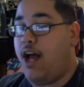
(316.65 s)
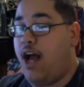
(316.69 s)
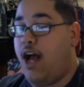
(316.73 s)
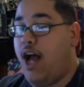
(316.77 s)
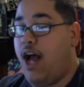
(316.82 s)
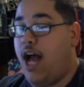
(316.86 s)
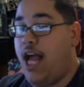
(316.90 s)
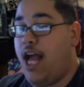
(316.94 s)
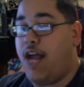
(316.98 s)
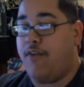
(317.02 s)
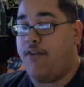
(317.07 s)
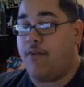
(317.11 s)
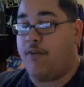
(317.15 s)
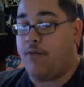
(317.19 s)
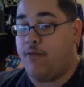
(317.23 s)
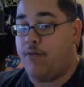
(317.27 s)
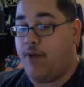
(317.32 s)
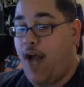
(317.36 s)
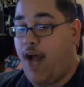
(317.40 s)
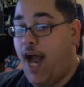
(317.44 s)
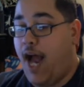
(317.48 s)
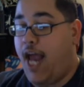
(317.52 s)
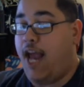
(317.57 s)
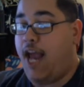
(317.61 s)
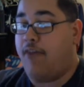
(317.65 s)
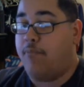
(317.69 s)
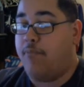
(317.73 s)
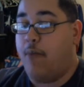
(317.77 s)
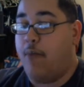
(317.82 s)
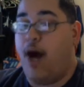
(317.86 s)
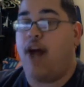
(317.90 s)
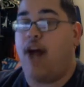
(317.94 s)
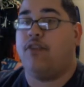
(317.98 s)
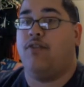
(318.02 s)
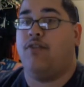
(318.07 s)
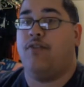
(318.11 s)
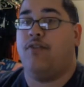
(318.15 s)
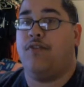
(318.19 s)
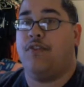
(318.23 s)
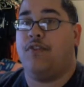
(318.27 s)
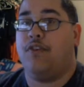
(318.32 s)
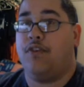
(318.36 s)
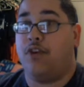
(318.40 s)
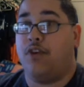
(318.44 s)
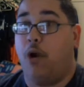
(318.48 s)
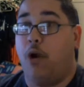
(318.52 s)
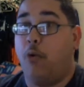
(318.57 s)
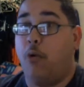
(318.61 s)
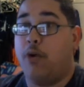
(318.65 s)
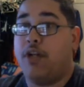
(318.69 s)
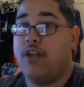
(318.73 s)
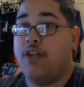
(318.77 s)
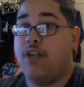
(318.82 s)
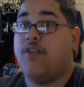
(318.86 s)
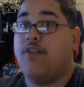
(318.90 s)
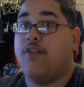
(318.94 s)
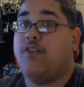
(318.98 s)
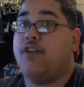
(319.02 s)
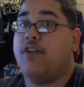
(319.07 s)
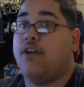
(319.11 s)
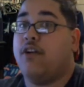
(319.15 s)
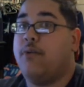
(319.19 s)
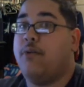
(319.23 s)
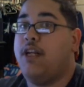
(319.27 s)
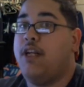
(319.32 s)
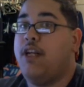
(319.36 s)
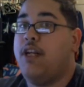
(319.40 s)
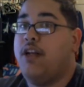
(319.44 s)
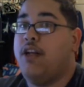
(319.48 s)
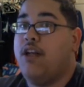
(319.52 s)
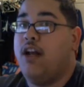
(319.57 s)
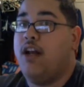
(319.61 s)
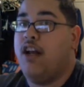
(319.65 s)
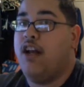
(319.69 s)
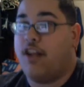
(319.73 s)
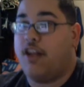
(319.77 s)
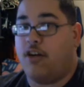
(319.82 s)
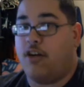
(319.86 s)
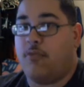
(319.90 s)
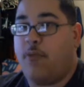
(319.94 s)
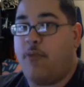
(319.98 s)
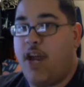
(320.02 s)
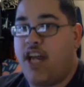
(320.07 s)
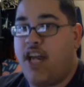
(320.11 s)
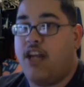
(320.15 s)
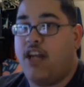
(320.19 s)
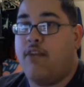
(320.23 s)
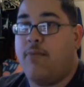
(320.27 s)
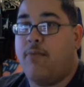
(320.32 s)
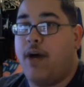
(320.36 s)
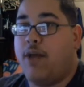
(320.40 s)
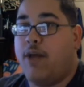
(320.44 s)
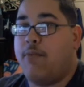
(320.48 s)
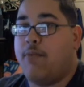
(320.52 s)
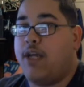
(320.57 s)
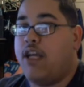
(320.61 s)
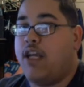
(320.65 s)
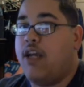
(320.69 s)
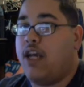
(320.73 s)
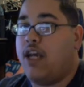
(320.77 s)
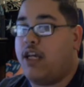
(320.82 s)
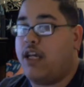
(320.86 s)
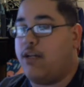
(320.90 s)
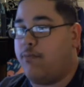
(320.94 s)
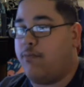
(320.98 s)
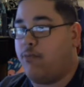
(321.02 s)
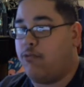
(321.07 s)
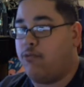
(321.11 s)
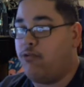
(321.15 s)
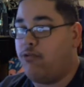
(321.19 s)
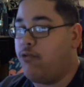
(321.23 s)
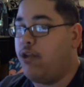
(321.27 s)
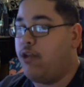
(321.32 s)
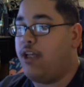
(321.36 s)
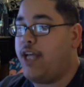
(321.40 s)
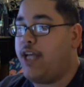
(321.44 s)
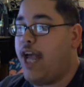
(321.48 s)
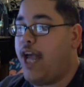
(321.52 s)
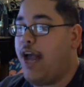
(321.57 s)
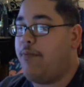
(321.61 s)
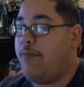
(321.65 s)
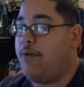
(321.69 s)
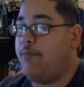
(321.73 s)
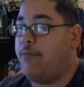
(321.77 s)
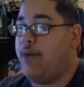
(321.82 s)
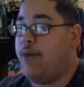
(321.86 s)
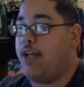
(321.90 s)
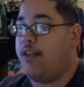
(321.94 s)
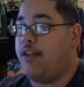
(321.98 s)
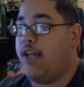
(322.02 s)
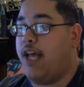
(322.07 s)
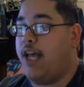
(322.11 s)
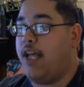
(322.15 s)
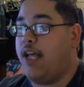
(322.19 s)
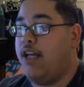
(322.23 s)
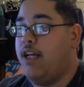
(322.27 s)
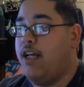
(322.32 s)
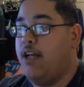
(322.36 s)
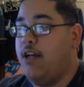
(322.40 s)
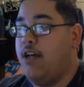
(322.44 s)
I have models going to this tournament that are painted by me, and I'm really happy about that.